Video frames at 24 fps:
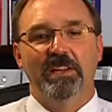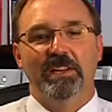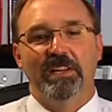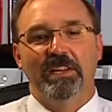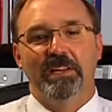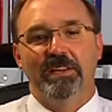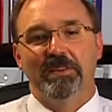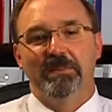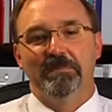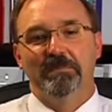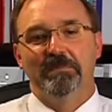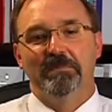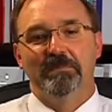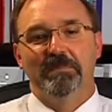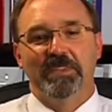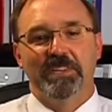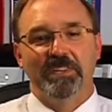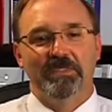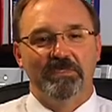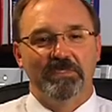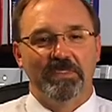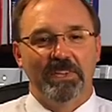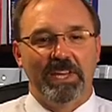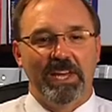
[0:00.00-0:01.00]
um,
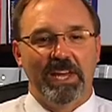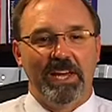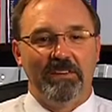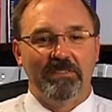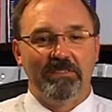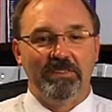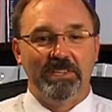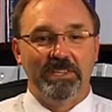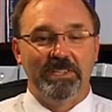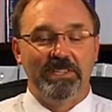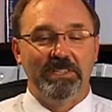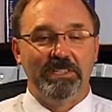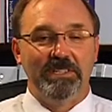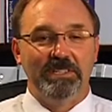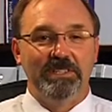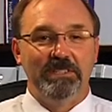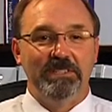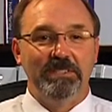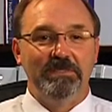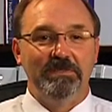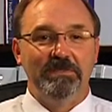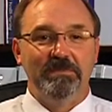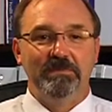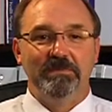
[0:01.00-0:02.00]
if they have
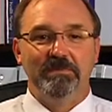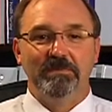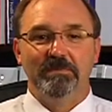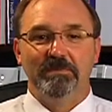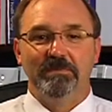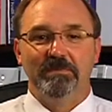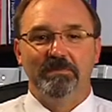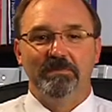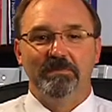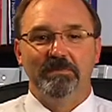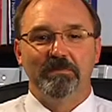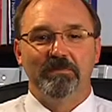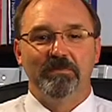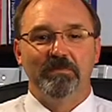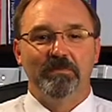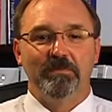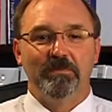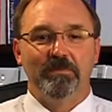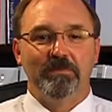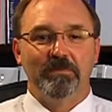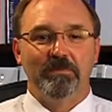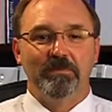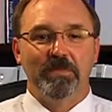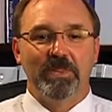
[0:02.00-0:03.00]
any
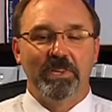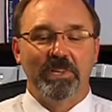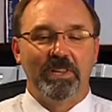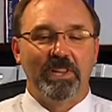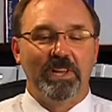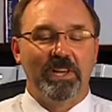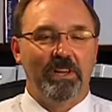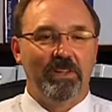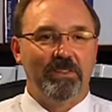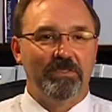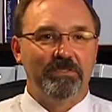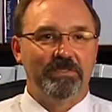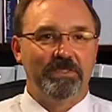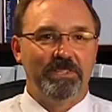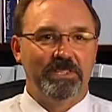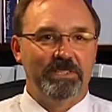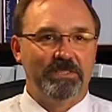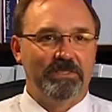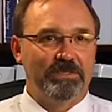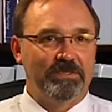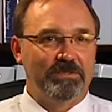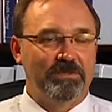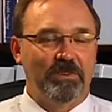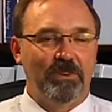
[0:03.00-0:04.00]
mental health
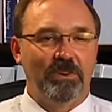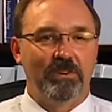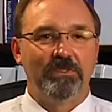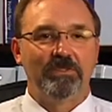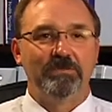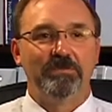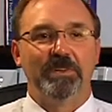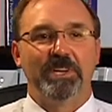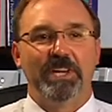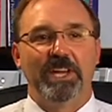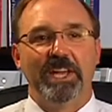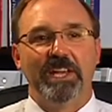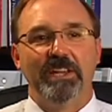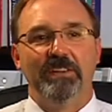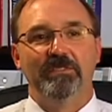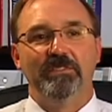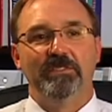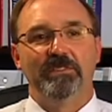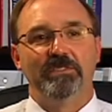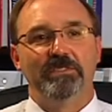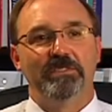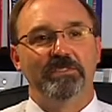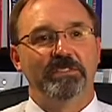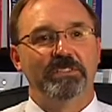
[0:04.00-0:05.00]
needs as far as
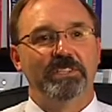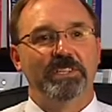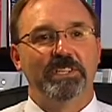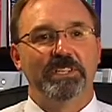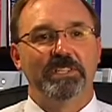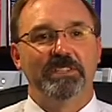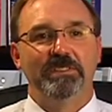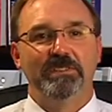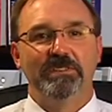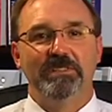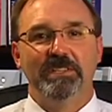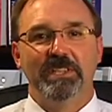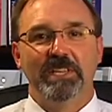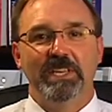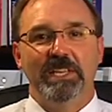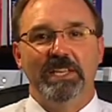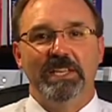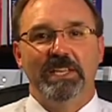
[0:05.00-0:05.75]
behaviors, any